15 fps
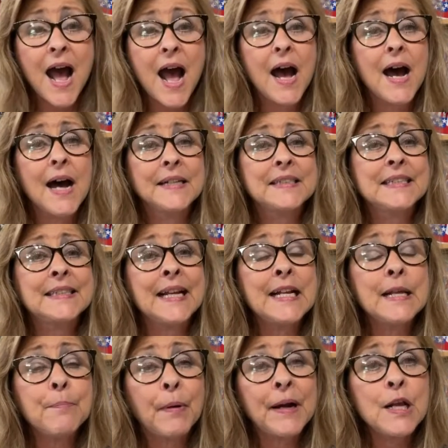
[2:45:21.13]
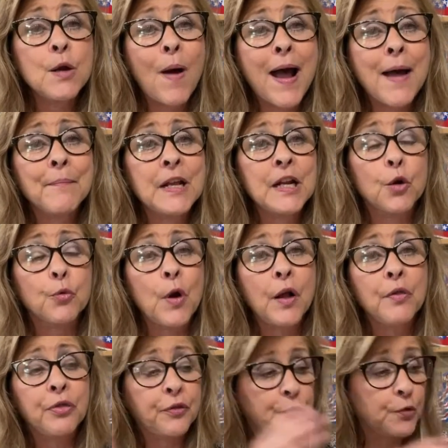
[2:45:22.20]
uh, does anybody want me to
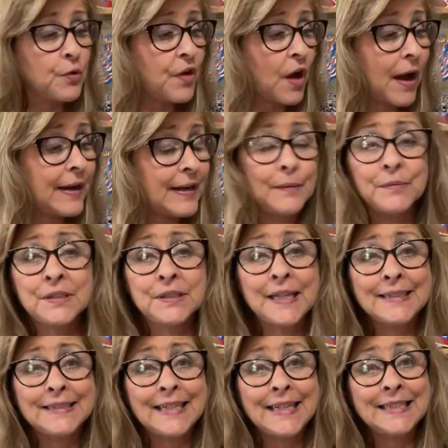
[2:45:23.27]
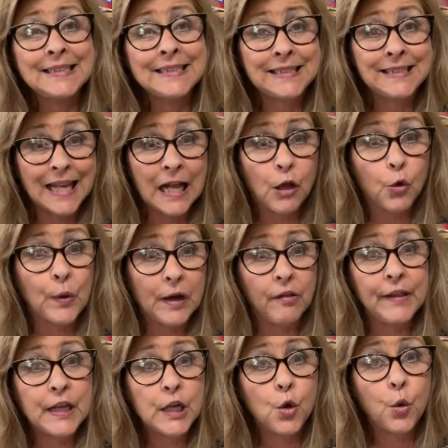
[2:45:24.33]
run through the items that didn't sell
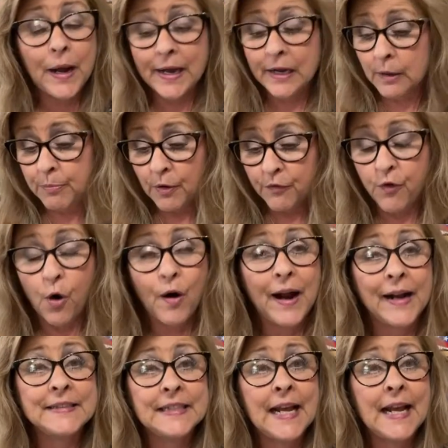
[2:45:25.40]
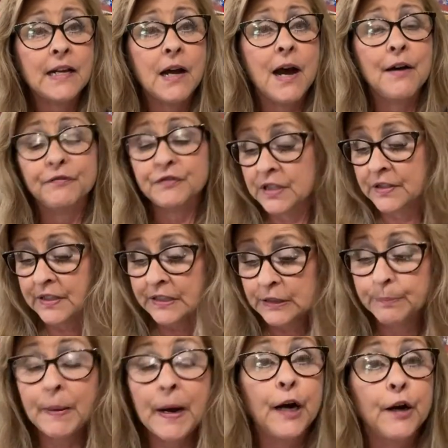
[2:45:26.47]
really quick before I take off to this
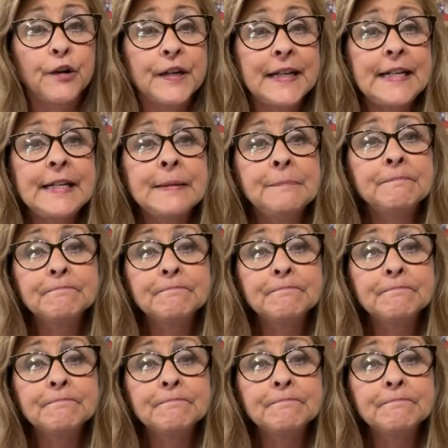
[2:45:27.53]
party?